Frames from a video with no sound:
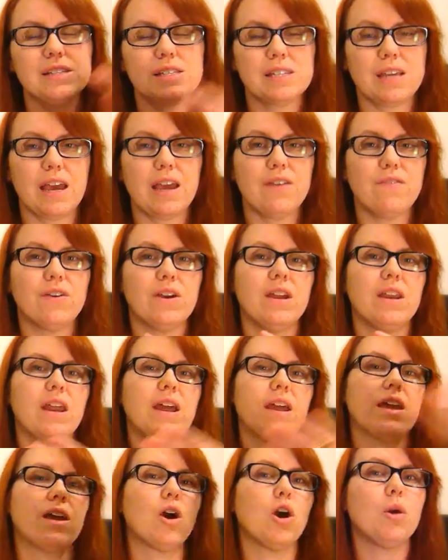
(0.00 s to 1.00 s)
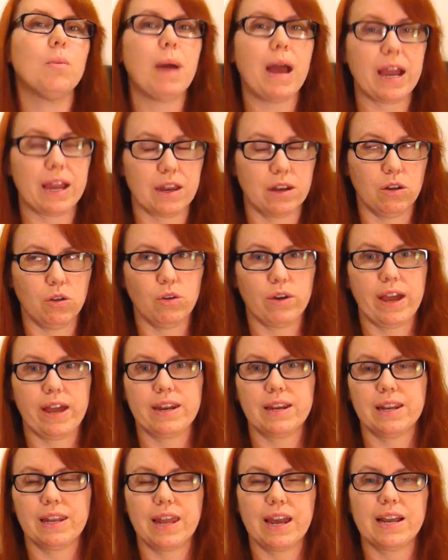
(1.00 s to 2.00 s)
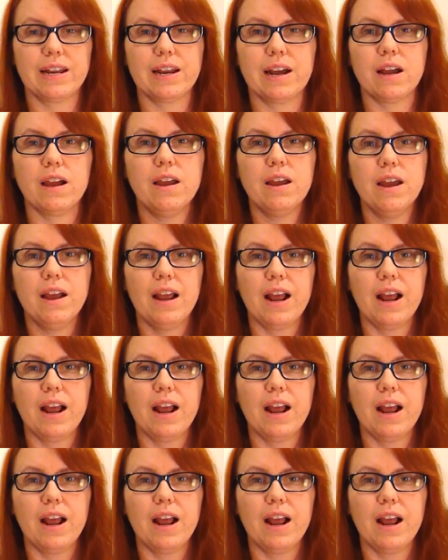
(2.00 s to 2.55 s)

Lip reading: save it, and go back and look at it later.